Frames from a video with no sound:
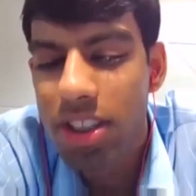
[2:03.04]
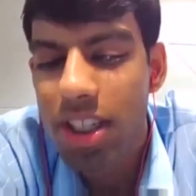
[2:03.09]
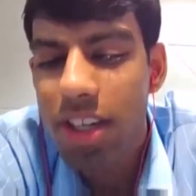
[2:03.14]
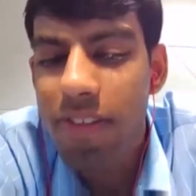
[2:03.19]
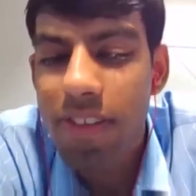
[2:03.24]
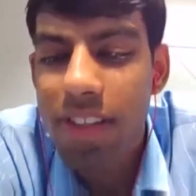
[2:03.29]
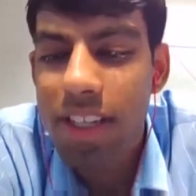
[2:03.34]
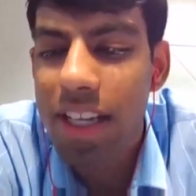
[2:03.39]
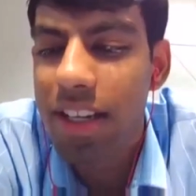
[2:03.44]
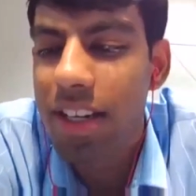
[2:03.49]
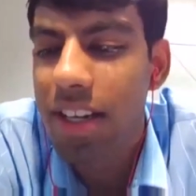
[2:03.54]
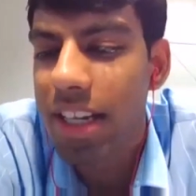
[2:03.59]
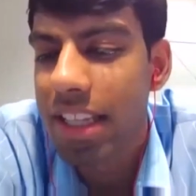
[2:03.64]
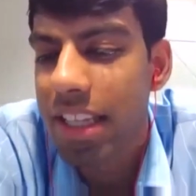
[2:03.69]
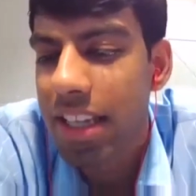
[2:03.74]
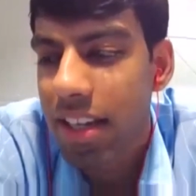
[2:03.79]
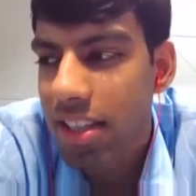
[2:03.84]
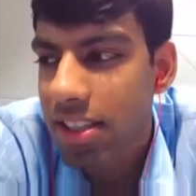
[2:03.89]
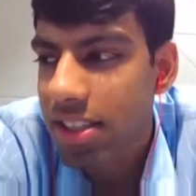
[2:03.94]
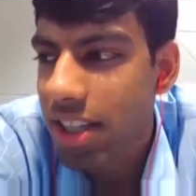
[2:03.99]
stuff, then I
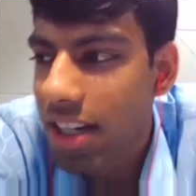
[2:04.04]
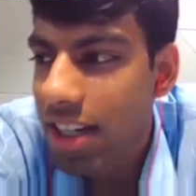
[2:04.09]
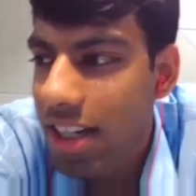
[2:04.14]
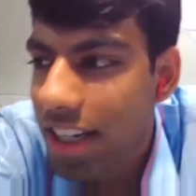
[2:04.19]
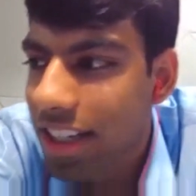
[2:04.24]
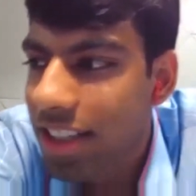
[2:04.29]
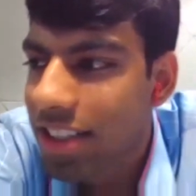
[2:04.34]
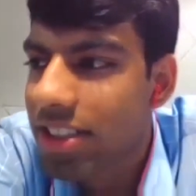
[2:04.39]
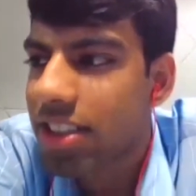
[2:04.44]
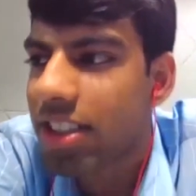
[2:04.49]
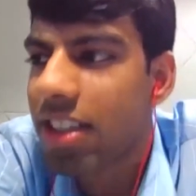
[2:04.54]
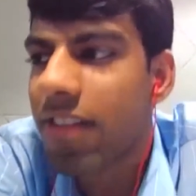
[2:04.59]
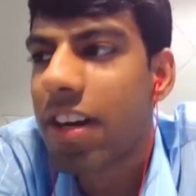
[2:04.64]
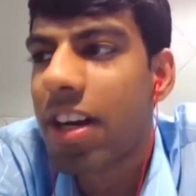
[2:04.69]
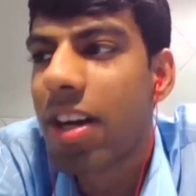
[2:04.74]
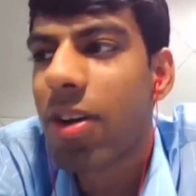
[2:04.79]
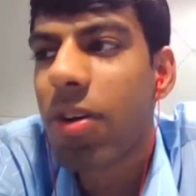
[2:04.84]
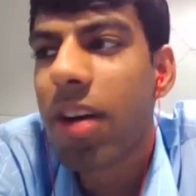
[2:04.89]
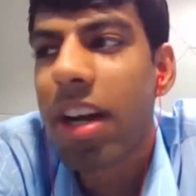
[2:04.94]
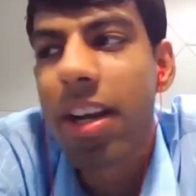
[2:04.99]
think consulting is the
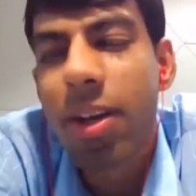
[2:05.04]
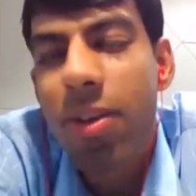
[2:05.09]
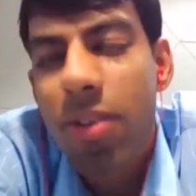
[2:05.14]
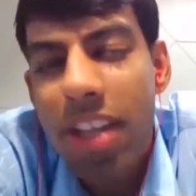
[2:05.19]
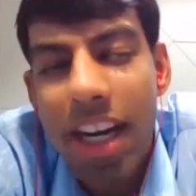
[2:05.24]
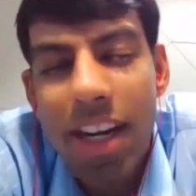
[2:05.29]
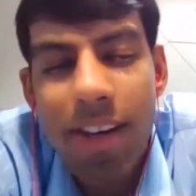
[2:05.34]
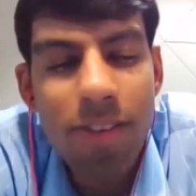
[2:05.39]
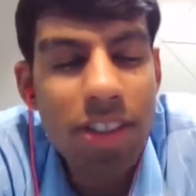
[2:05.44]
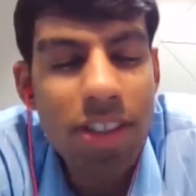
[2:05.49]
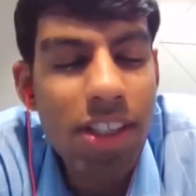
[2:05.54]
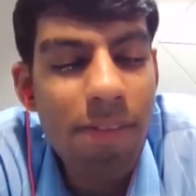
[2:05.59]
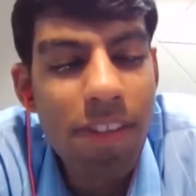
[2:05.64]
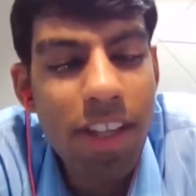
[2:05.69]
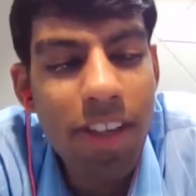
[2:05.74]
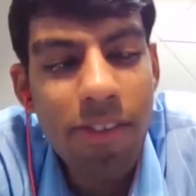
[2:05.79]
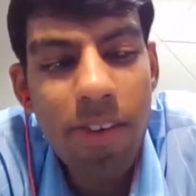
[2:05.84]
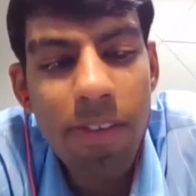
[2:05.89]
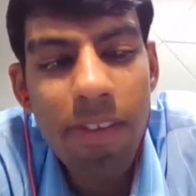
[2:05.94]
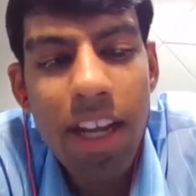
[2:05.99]
way to go. I knew that was
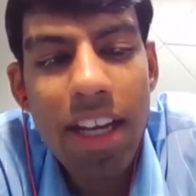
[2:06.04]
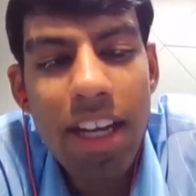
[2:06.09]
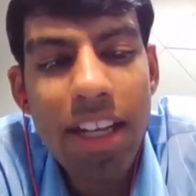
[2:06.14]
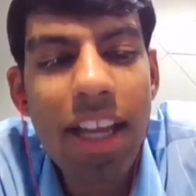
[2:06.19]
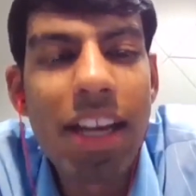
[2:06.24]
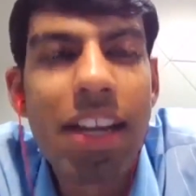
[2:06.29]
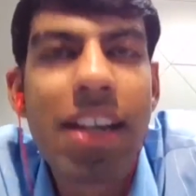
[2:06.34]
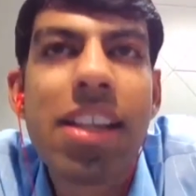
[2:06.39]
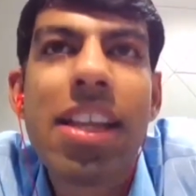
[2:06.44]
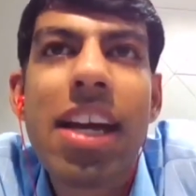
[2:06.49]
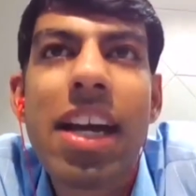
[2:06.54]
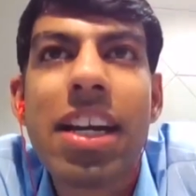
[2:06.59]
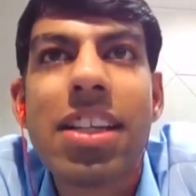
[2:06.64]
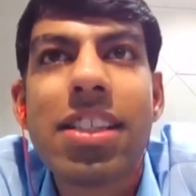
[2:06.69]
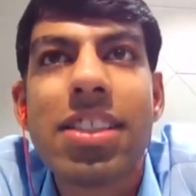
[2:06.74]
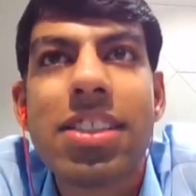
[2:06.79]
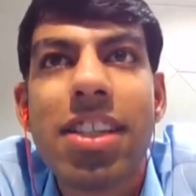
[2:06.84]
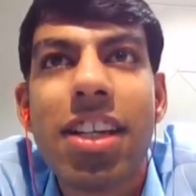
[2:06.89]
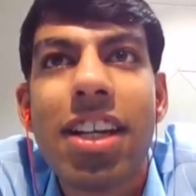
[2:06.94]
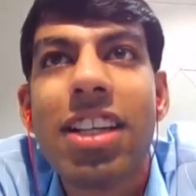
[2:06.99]
something for me, and that
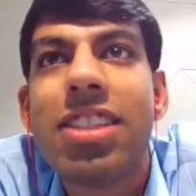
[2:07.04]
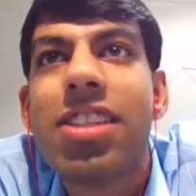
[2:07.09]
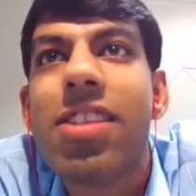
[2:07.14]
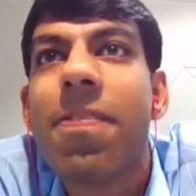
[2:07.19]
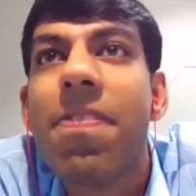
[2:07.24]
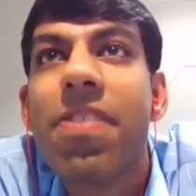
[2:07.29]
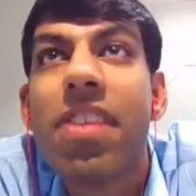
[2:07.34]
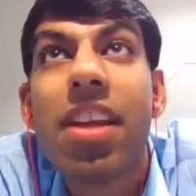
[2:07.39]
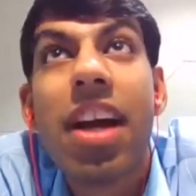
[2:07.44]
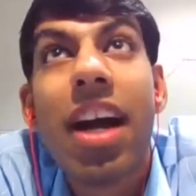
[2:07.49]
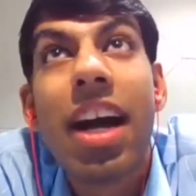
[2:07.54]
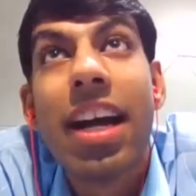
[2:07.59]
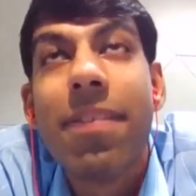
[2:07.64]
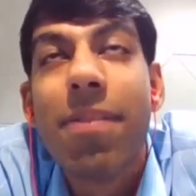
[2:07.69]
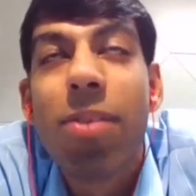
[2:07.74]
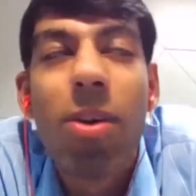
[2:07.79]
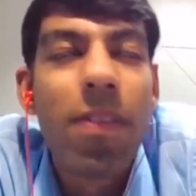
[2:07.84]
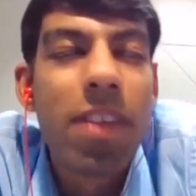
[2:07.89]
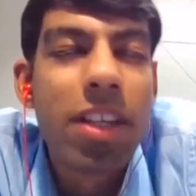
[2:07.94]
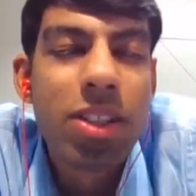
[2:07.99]
is the reason I
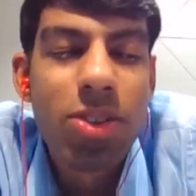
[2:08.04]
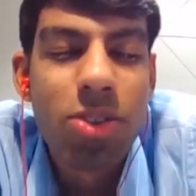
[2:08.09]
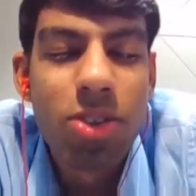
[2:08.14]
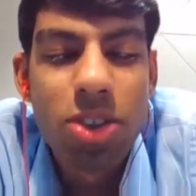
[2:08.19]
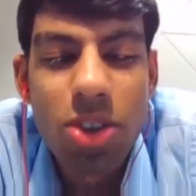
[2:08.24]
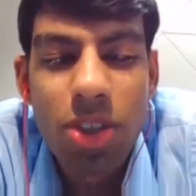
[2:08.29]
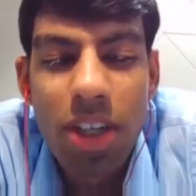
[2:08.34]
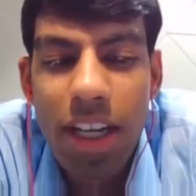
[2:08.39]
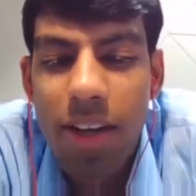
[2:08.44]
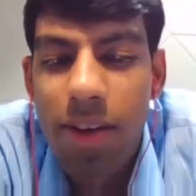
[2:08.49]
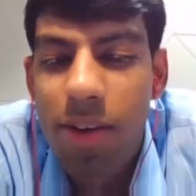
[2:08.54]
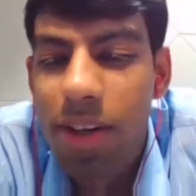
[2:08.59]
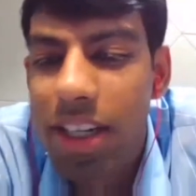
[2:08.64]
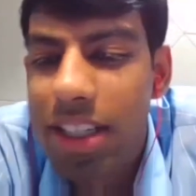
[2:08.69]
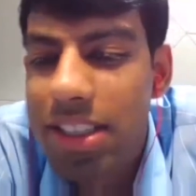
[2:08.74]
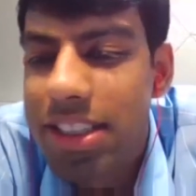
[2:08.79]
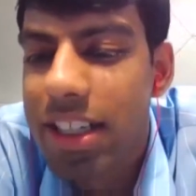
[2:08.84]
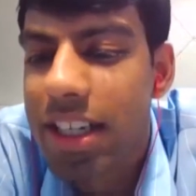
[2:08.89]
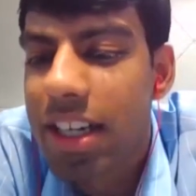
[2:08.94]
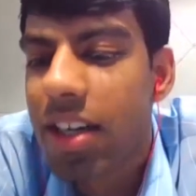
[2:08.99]
probably chose to like go ahead
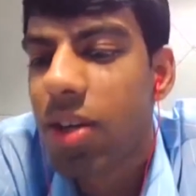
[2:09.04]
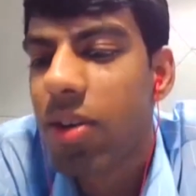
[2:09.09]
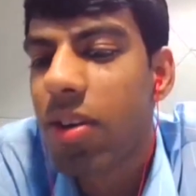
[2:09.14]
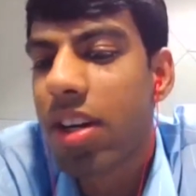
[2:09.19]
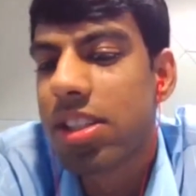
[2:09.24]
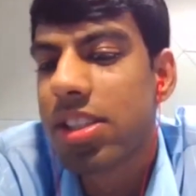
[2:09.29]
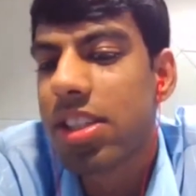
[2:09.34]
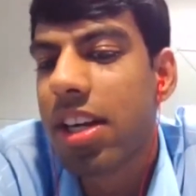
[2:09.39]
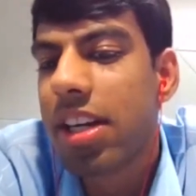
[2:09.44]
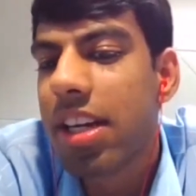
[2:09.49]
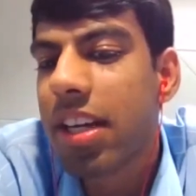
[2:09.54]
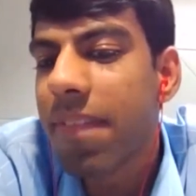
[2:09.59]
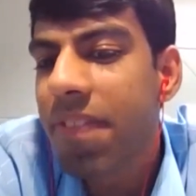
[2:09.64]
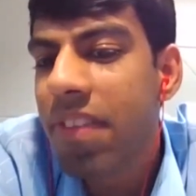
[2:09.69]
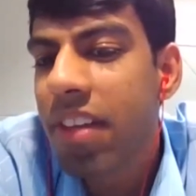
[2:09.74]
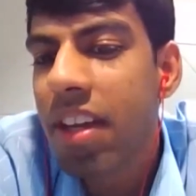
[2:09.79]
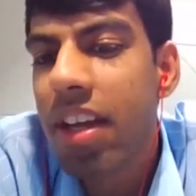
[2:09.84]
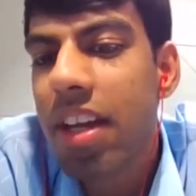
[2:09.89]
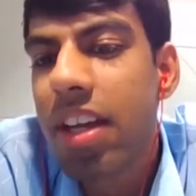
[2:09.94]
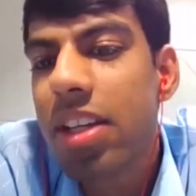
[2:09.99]
and sit into consulting.
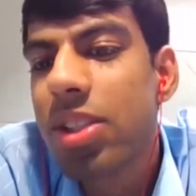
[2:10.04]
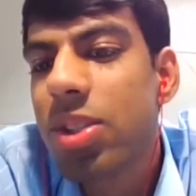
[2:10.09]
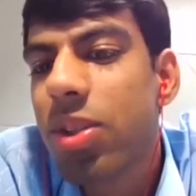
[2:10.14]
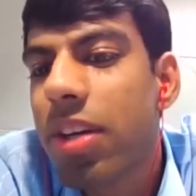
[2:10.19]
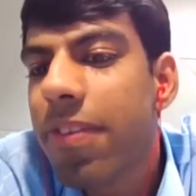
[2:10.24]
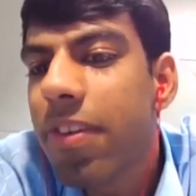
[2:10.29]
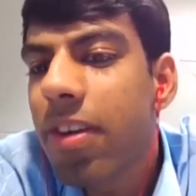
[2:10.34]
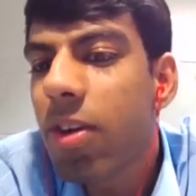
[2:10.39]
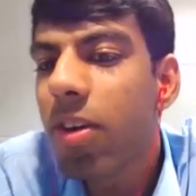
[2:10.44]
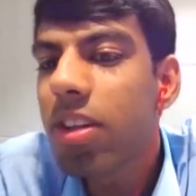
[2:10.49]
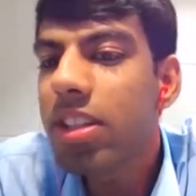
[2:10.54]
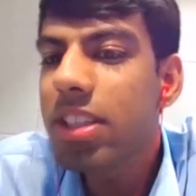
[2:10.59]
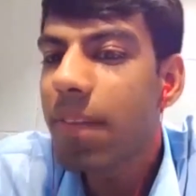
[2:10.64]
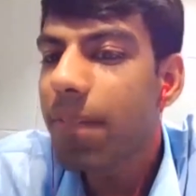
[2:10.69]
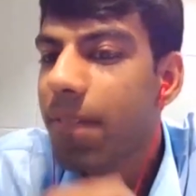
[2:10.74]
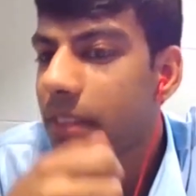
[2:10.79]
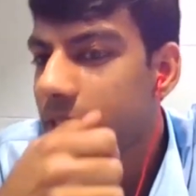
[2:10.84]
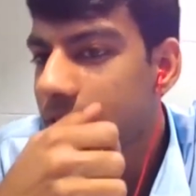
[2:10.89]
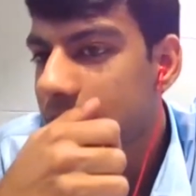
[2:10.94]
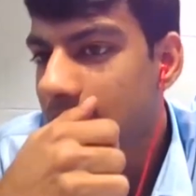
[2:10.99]
So if you're not
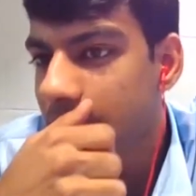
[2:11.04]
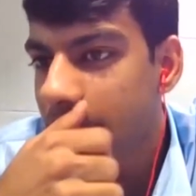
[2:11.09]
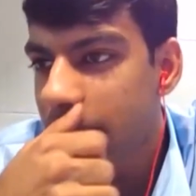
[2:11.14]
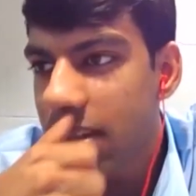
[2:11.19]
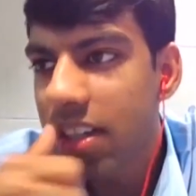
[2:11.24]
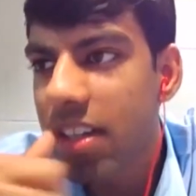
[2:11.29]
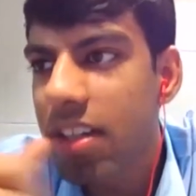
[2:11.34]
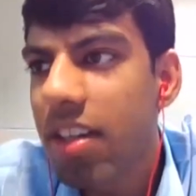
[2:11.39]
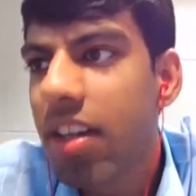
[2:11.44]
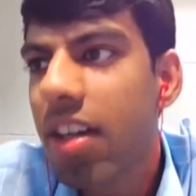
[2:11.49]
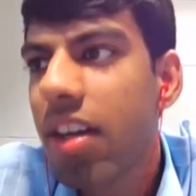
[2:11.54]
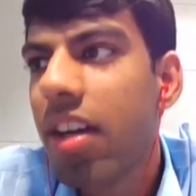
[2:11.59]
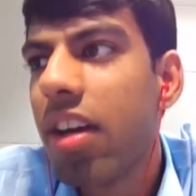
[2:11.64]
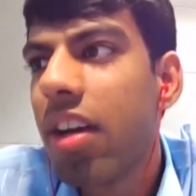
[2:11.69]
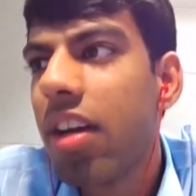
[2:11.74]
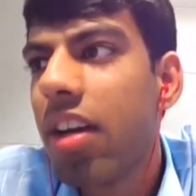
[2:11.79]
someone